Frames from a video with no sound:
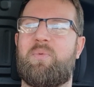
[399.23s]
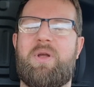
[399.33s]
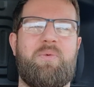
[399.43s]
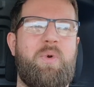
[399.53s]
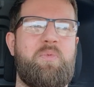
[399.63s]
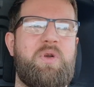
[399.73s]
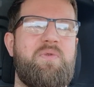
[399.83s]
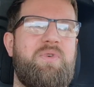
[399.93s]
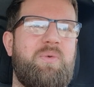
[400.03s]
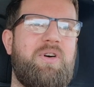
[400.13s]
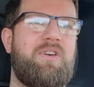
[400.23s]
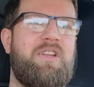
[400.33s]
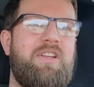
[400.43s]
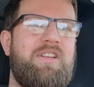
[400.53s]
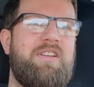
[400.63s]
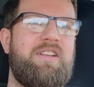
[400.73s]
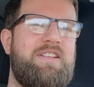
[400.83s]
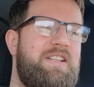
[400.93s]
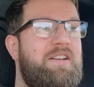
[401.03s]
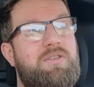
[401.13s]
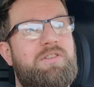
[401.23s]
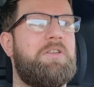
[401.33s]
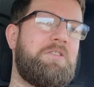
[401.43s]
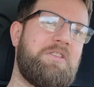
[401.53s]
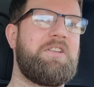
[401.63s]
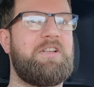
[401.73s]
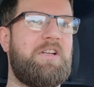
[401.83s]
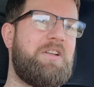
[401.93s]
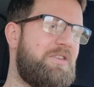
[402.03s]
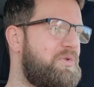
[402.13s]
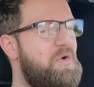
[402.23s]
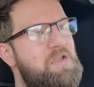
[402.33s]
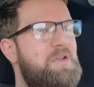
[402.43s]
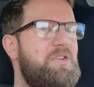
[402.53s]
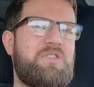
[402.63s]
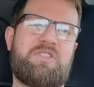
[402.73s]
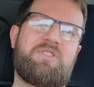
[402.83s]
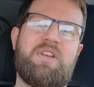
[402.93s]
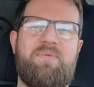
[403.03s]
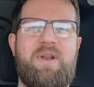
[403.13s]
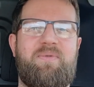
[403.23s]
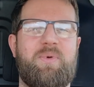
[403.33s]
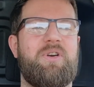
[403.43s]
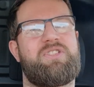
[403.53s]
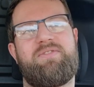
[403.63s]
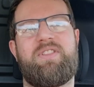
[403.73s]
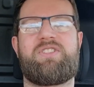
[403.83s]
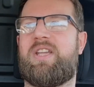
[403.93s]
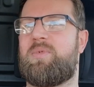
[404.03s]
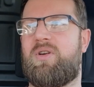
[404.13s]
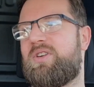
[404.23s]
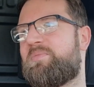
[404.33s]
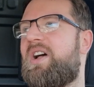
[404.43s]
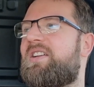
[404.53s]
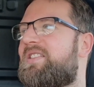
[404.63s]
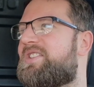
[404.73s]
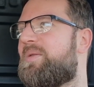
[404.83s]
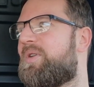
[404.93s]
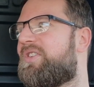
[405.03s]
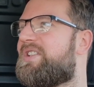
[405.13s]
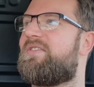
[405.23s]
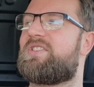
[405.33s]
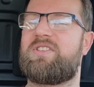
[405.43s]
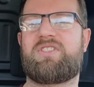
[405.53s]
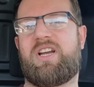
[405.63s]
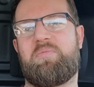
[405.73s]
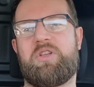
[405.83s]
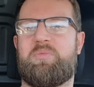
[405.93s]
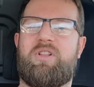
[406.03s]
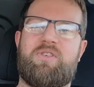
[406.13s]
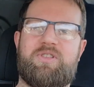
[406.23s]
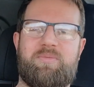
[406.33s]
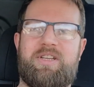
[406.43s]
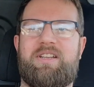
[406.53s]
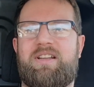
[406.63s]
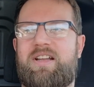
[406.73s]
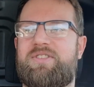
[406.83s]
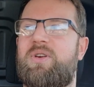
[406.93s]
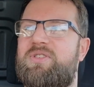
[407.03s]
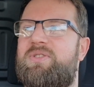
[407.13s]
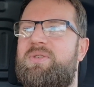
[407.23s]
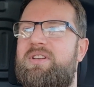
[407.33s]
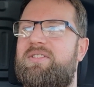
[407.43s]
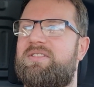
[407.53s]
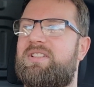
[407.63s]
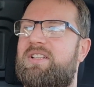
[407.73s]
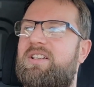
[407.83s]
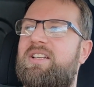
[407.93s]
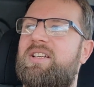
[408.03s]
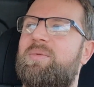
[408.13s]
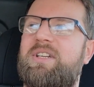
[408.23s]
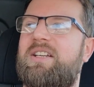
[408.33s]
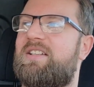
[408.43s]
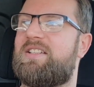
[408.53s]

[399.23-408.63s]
when we go for a walk, he's like, oh, it's great this, sniffing everywhere, sniffing the same areas, marking the same areas every single time. This belongs to me, as dogs do, you know. Yeah,